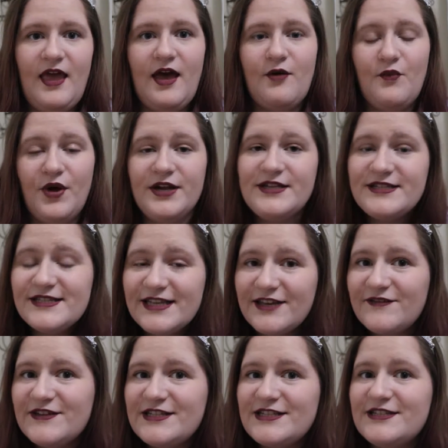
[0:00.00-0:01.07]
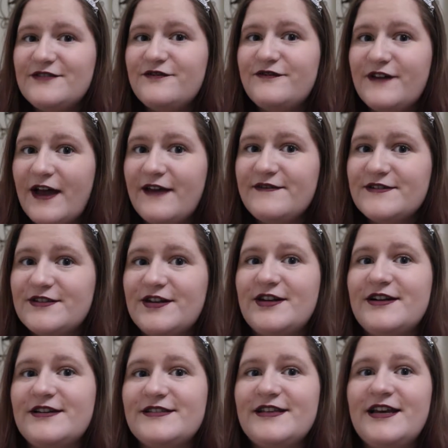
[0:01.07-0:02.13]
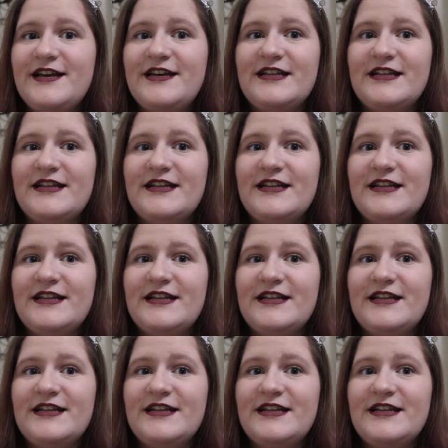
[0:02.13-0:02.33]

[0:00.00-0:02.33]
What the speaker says: I wanted to give it 5 stars